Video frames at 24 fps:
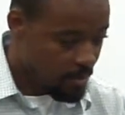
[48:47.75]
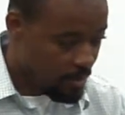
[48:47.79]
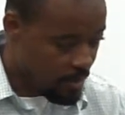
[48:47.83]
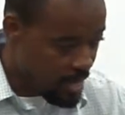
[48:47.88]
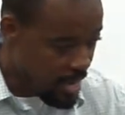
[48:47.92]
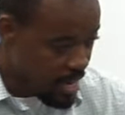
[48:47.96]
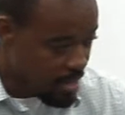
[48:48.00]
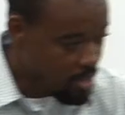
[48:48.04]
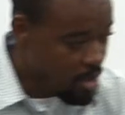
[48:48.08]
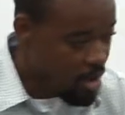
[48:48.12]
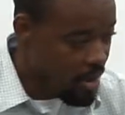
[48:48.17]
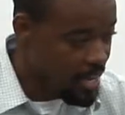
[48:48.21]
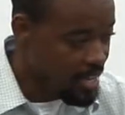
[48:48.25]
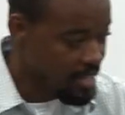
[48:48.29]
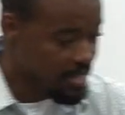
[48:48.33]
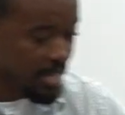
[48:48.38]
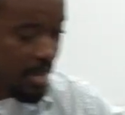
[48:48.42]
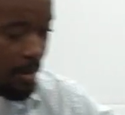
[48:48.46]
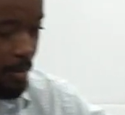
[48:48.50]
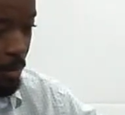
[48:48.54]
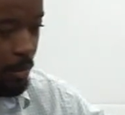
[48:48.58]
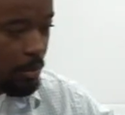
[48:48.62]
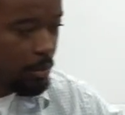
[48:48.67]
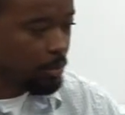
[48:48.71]
Take the
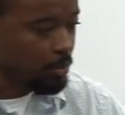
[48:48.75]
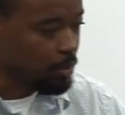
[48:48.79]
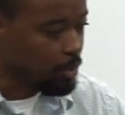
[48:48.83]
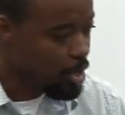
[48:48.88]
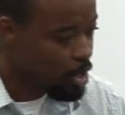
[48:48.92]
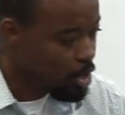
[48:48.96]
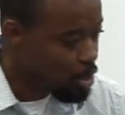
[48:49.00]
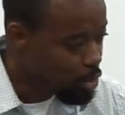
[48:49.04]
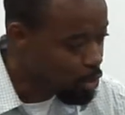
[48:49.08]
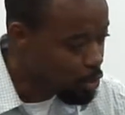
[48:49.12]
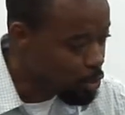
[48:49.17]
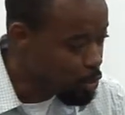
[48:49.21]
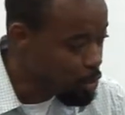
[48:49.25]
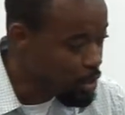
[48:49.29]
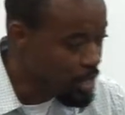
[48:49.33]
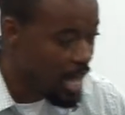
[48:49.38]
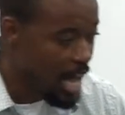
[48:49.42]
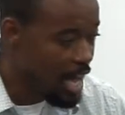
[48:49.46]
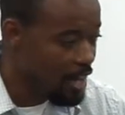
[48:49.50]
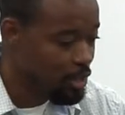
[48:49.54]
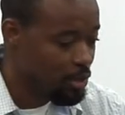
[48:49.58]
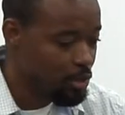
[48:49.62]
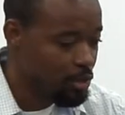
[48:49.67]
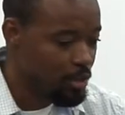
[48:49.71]
example, do
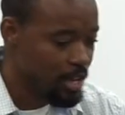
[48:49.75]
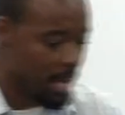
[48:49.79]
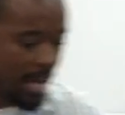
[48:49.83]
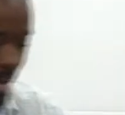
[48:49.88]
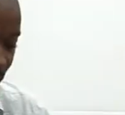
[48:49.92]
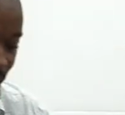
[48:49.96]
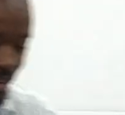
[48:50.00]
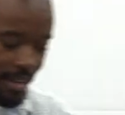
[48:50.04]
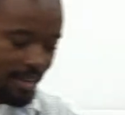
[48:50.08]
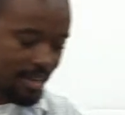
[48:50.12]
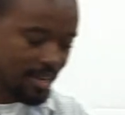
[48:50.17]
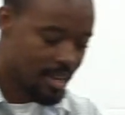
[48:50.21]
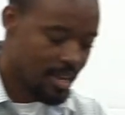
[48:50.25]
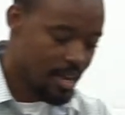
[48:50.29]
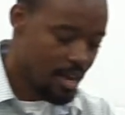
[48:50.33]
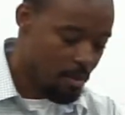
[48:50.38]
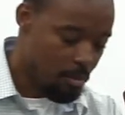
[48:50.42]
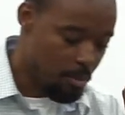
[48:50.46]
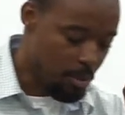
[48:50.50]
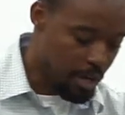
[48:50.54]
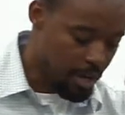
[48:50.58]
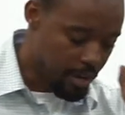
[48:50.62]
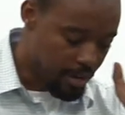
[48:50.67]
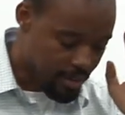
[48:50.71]
not do that,
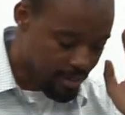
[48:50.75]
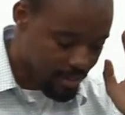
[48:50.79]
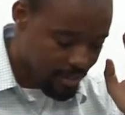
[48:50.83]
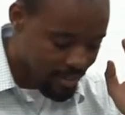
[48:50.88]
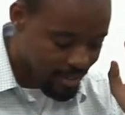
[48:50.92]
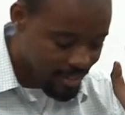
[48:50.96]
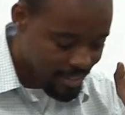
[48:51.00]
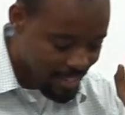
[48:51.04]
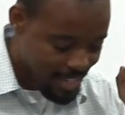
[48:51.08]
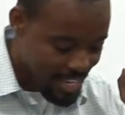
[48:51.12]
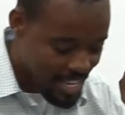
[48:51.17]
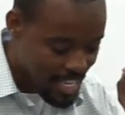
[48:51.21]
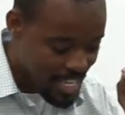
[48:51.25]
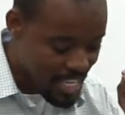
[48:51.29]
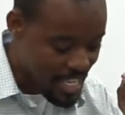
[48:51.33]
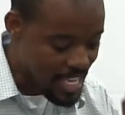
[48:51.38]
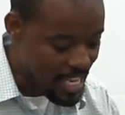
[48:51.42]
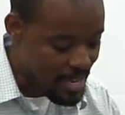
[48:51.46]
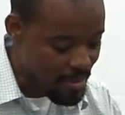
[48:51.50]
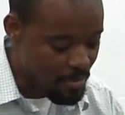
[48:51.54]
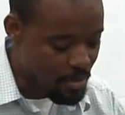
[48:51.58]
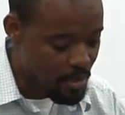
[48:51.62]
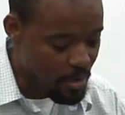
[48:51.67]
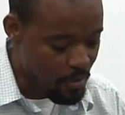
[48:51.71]
but
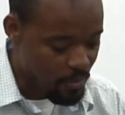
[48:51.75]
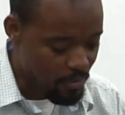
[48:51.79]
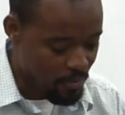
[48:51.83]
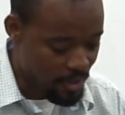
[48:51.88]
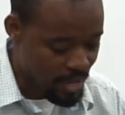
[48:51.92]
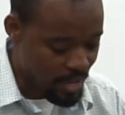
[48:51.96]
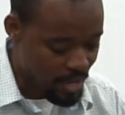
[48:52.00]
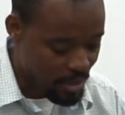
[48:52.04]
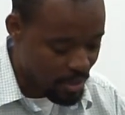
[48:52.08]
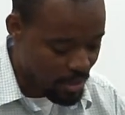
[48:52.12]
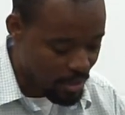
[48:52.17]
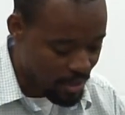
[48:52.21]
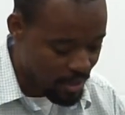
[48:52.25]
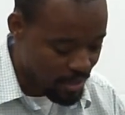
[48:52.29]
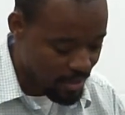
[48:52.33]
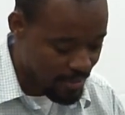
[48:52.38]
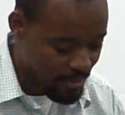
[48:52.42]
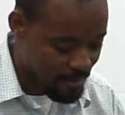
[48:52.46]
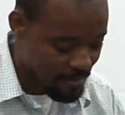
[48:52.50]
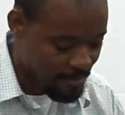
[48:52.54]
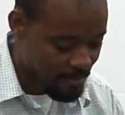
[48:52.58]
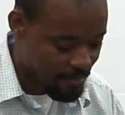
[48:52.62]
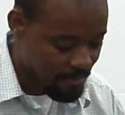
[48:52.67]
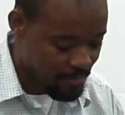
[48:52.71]
keep the faith.
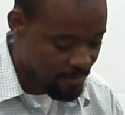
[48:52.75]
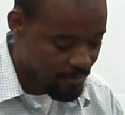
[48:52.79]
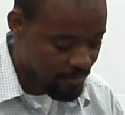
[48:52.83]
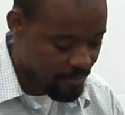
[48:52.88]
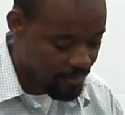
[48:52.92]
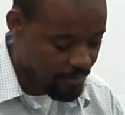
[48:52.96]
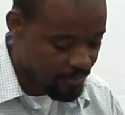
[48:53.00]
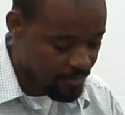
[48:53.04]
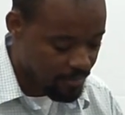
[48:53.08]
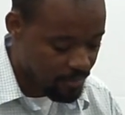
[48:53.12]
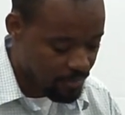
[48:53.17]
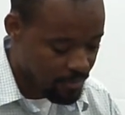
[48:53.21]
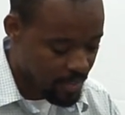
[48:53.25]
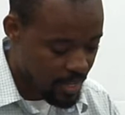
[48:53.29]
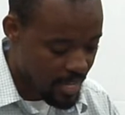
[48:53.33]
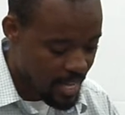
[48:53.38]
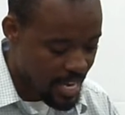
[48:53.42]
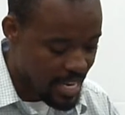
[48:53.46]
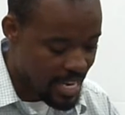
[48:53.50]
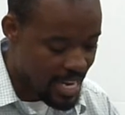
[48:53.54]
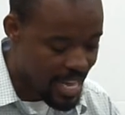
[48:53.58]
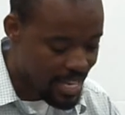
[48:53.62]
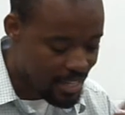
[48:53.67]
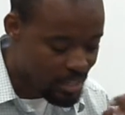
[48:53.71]

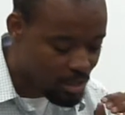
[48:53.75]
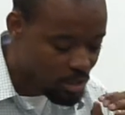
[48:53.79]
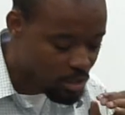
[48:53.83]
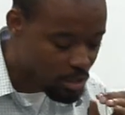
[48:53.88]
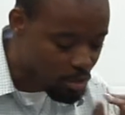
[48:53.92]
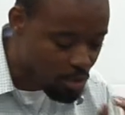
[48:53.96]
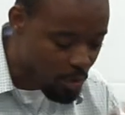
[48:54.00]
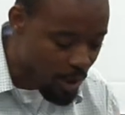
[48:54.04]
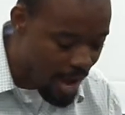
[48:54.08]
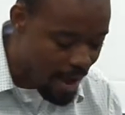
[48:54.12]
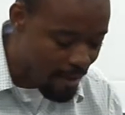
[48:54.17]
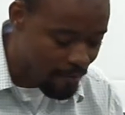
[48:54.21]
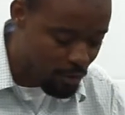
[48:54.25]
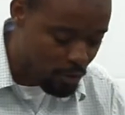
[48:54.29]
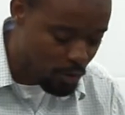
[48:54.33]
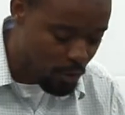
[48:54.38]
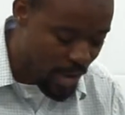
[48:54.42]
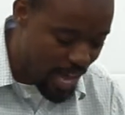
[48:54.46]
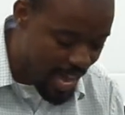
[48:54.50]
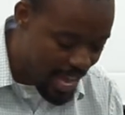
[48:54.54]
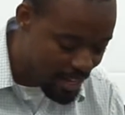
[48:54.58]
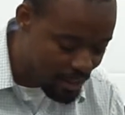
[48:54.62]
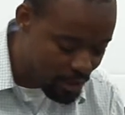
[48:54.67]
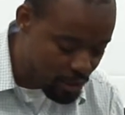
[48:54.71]
Let's strive
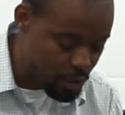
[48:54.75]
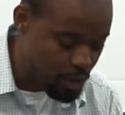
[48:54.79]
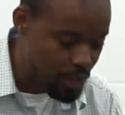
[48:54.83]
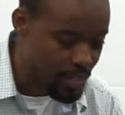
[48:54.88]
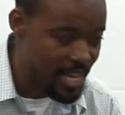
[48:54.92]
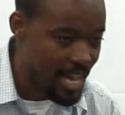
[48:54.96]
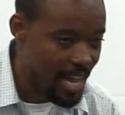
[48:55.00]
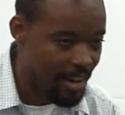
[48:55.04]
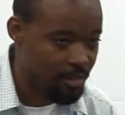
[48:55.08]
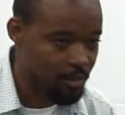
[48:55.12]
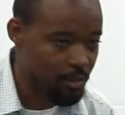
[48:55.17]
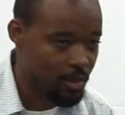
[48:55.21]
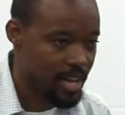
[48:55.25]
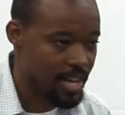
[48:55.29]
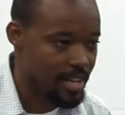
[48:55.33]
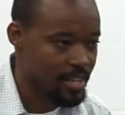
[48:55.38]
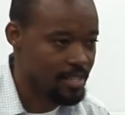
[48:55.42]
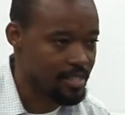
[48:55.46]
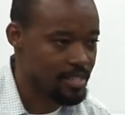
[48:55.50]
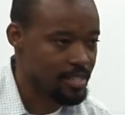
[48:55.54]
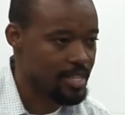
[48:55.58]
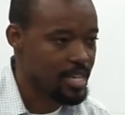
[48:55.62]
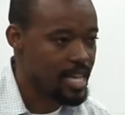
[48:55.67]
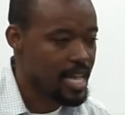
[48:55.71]
to enter that
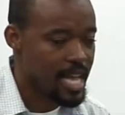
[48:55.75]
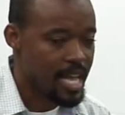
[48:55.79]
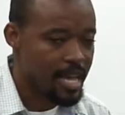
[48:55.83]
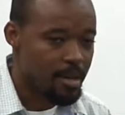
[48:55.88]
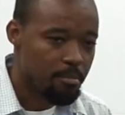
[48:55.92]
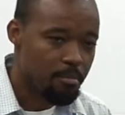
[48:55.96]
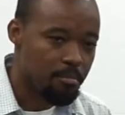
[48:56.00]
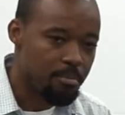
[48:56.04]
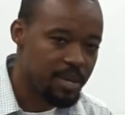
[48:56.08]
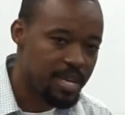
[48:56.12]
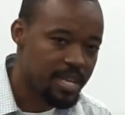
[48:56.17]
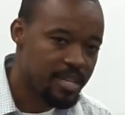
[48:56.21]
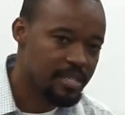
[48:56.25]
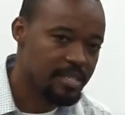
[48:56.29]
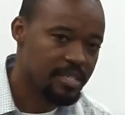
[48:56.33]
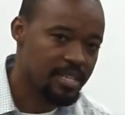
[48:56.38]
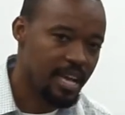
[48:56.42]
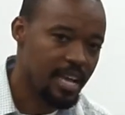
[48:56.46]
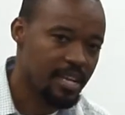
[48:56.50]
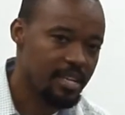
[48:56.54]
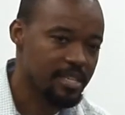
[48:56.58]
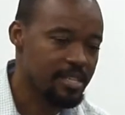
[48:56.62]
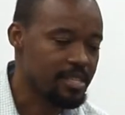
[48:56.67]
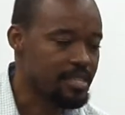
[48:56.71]
rest. Be
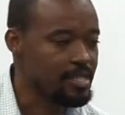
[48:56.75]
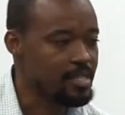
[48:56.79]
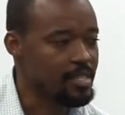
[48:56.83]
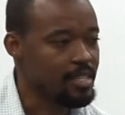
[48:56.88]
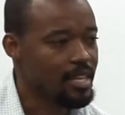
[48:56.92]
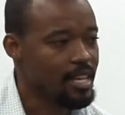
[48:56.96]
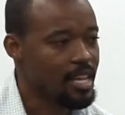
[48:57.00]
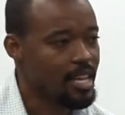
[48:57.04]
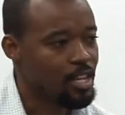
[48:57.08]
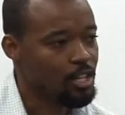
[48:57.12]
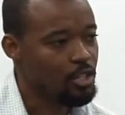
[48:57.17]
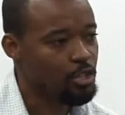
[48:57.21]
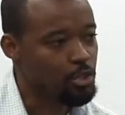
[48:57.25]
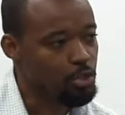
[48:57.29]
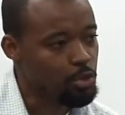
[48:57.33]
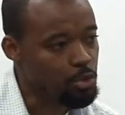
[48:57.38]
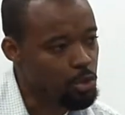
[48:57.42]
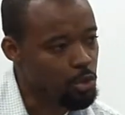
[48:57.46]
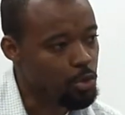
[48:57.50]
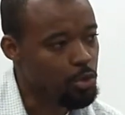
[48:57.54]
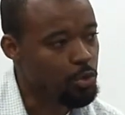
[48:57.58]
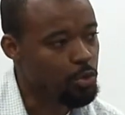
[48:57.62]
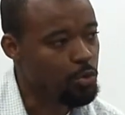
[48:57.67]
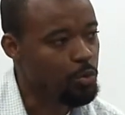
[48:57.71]
zealous
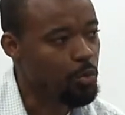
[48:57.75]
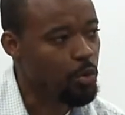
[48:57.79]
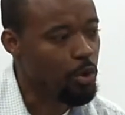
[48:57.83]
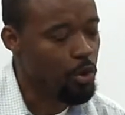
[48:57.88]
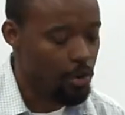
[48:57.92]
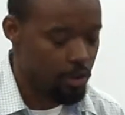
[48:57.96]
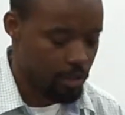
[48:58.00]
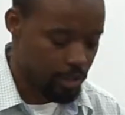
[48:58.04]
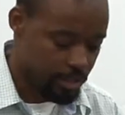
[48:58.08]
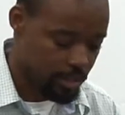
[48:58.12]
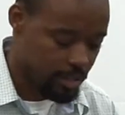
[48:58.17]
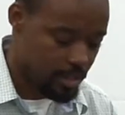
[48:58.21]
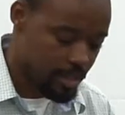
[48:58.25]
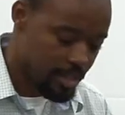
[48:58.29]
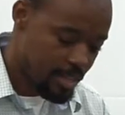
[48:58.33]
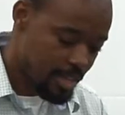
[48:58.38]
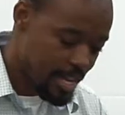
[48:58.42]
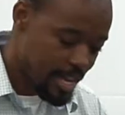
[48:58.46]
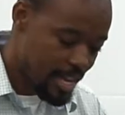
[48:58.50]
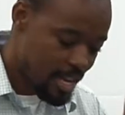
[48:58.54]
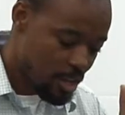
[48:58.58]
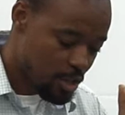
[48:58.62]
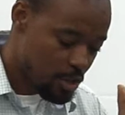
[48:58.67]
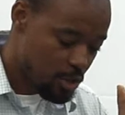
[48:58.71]
do good works
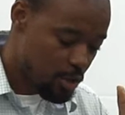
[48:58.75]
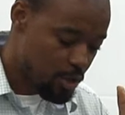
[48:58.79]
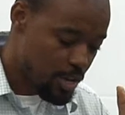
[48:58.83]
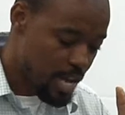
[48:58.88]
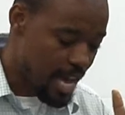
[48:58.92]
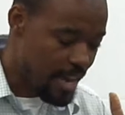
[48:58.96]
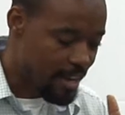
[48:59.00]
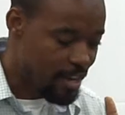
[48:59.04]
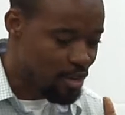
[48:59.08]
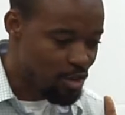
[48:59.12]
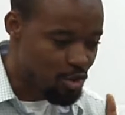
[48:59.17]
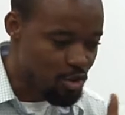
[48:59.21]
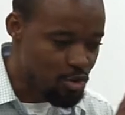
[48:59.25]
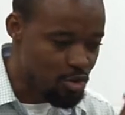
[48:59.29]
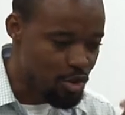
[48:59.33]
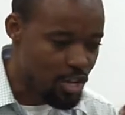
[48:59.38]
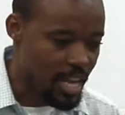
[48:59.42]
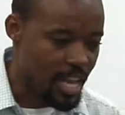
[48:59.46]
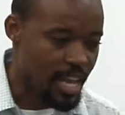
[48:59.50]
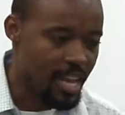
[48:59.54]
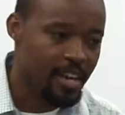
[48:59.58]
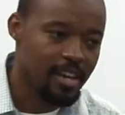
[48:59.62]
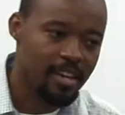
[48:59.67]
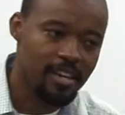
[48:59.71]
so that you
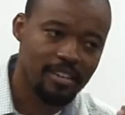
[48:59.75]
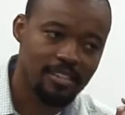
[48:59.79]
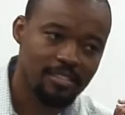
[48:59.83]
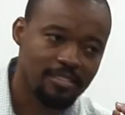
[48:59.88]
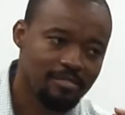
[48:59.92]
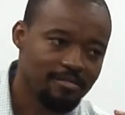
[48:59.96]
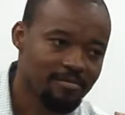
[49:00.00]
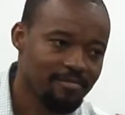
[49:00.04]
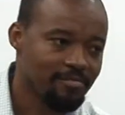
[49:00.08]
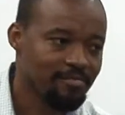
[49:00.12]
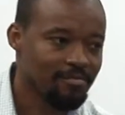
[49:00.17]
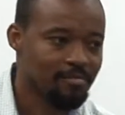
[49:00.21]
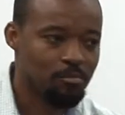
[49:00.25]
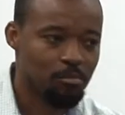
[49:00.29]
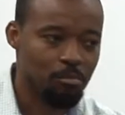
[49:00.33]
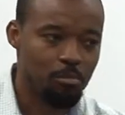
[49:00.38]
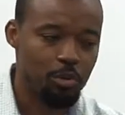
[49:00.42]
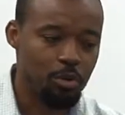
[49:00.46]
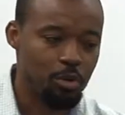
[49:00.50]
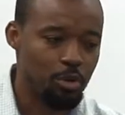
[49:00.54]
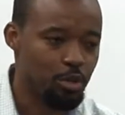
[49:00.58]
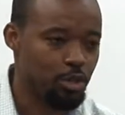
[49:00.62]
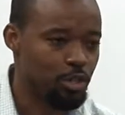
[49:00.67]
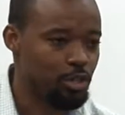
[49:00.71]
can
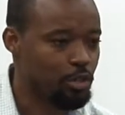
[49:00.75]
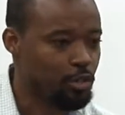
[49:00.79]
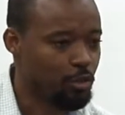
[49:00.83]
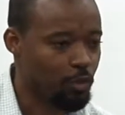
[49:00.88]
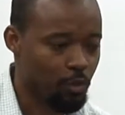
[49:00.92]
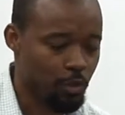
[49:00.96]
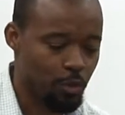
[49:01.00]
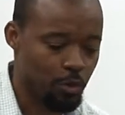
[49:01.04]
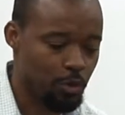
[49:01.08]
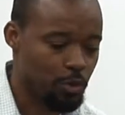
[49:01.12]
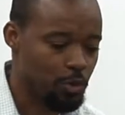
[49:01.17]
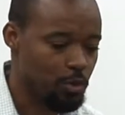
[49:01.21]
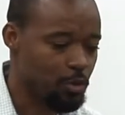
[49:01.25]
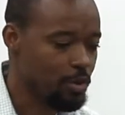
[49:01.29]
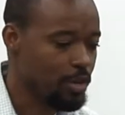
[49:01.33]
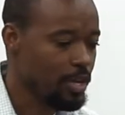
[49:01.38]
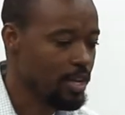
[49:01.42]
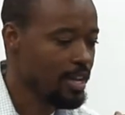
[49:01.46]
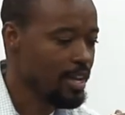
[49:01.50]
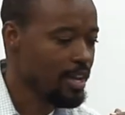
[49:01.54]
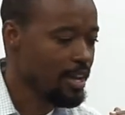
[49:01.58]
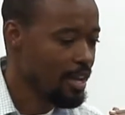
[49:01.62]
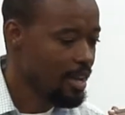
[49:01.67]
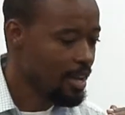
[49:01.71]
push through,
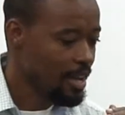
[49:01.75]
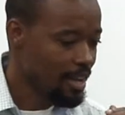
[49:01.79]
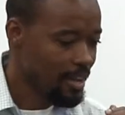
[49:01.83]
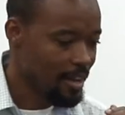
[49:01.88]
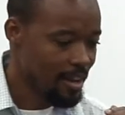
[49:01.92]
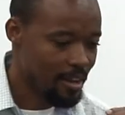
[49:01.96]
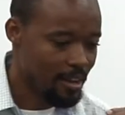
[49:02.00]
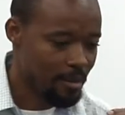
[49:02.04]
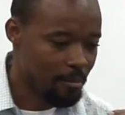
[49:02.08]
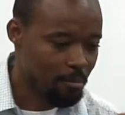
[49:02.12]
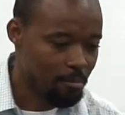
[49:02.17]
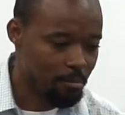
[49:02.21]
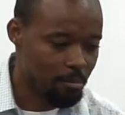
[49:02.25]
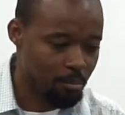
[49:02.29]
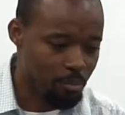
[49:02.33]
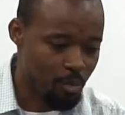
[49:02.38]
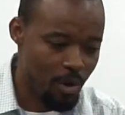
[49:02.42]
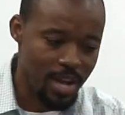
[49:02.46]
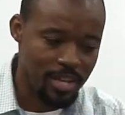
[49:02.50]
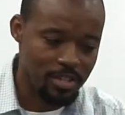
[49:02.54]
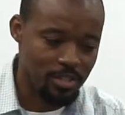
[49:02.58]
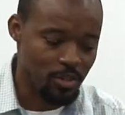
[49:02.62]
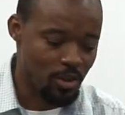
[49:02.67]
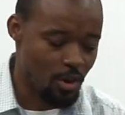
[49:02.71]

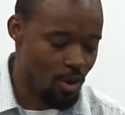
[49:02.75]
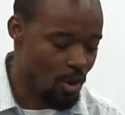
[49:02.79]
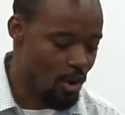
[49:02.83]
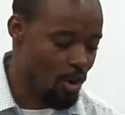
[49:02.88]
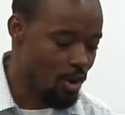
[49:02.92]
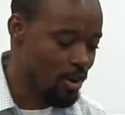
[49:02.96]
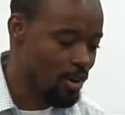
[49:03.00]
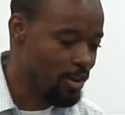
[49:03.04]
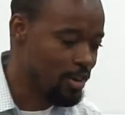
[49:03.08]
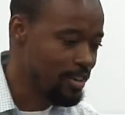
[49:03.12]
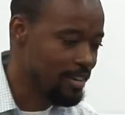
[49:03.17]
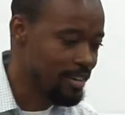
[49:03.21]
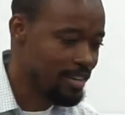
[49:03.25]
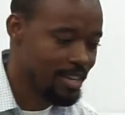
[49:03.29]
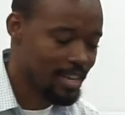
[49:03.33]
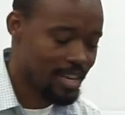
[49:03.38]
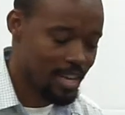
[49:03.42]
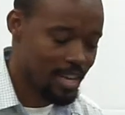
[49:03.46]
press on,